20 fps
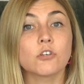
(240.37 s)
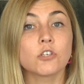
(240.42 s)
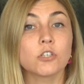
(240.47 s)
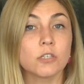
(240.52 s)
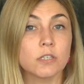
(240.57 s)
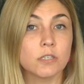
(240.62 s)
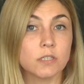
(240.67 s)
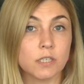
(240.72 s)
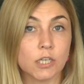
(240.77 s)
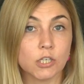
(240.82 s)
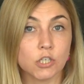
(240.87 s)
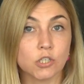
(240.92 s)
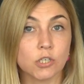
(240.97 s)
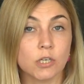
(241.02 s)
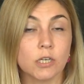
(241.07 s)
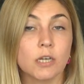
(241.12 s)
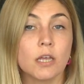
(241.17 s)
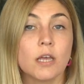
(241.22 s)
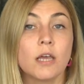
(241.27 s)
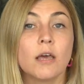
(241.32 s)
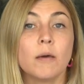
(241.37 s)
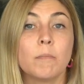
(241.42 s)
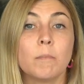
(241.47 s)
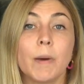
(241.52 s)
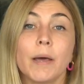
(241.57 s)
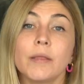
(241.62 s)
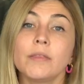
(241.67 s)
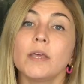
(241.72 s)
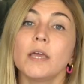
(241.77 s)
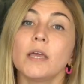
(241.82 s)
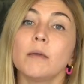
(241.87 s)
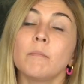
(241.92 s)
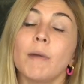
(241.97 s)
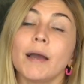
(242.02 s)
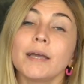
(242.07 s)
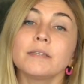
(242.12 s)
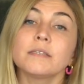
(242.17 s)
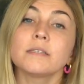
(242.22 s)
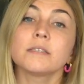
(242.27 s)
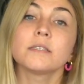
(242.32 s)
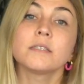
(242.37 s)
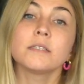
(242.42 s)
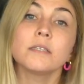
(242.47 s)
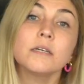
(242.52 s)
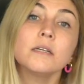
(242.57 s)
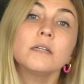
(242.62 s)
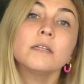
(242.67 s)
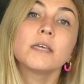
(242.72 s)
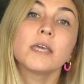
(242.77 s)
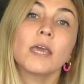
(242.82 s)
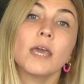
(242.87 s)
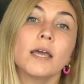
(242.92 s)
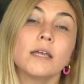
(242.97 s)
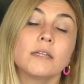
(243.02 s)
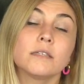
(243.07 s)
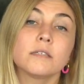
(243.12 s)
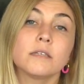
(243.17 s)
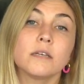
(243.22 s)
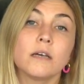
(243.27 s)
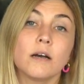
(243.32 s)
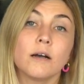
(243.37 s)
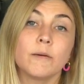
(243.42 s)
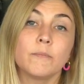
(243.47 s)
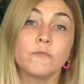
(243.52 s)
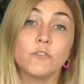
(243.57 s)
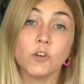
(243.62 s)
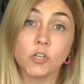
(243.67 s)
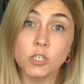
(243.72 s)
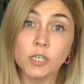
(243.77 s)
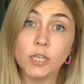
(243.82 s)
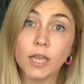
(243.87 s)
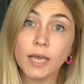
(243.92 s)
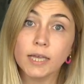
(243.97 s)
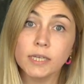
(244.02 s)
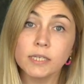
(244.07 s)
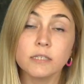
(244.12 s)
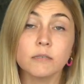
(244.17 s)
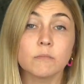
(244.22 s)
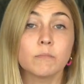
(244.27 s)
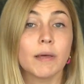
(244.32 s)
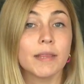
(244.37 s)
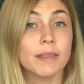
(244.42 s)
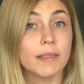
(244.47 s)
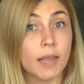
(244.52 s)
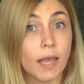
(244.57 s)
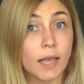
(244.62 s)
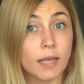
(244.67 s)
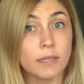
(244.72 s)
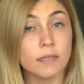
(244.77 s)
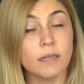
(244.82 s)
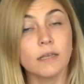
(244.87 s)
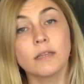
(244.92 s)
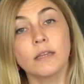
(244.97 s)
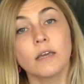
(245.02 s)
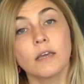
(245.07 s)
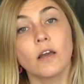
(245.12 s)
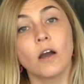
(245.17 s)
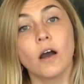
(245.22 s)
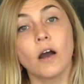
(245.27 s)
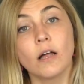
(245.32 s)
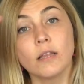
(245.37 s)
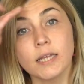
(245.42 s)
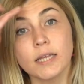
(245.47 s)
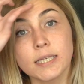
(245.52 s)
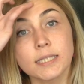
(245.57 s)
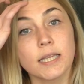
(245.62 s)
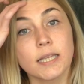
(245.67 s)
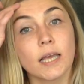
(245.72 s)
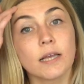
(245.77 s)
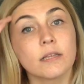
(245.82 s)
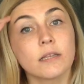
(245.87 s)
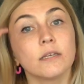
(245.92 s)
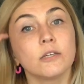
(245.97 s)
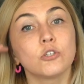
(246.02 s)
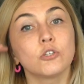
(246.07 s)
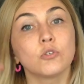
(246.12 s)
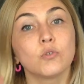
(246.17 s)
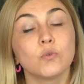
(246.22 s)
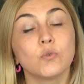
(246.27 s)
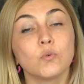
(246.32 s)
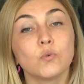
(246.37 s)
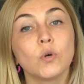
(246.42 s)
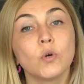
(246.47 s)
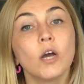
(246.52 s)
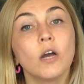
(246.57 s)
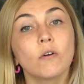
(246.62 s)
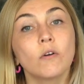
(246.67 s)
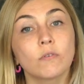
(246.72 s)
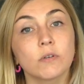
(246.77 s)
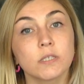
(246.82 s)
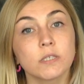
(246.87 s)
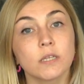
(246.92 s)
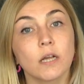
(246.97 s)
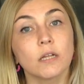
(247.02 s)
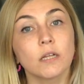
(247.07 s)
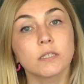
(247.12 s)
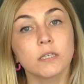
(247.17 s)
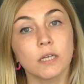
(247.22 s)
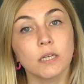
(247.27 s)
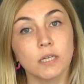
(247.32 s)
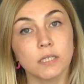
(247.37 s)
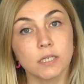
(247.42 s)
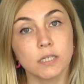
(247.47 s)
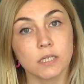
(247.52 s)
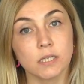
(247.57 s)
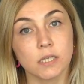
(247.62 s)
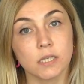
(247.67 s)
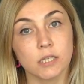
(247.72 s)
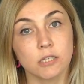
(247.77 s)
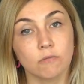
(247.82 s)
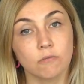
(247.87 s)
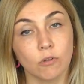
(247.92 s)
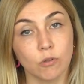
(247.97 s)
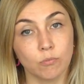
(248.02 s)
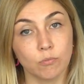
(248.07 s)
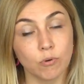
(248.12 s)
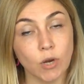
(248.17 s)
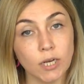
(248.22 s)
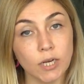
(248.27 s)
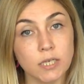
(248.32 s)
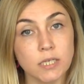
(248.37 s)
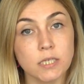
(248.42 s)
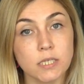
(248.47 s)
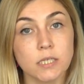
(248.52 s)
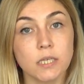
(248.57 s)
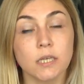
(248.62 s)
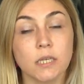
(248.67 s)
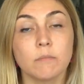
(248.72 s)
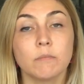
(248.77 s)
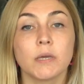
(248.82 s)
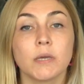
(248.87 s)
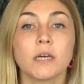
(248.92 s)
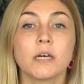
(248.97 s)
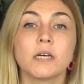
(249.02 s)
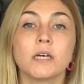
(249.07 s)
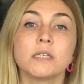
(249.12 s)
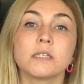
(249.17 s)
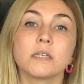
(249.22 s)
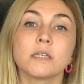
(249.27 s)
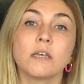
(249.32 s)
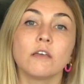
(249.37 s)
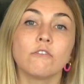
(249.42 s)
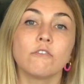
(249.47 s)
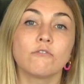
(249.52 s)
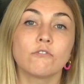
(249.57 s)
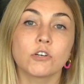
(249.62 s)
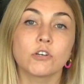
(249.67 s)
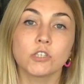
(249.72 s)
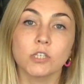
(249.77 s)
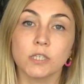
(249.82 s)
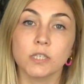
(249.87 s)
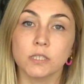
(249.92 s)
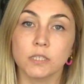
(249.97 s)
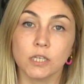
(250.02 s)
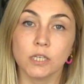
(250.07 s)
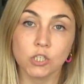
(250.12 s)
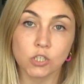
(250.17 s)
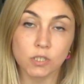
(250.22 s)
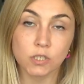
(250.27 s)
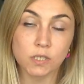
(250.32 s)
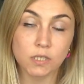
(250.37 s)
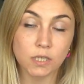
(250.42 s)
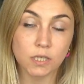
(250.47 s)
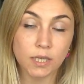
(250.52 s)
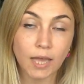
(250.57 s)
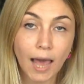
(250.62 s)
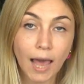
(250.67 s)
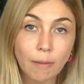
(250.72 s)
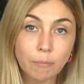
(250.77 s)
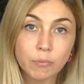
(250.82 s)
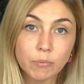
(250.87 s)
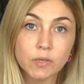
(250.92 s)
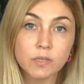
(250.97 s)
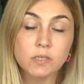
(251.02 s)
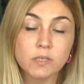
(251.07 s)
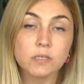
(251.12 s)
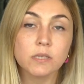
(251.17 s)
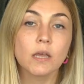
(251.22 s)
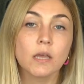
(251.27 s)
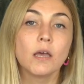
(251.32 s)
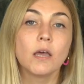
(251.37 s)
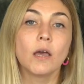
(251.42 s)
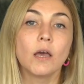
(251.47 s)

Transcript: fertilization, but they might still get fertilized, but then they are less likely to result in a successful pregnancy, because if fertilization still happens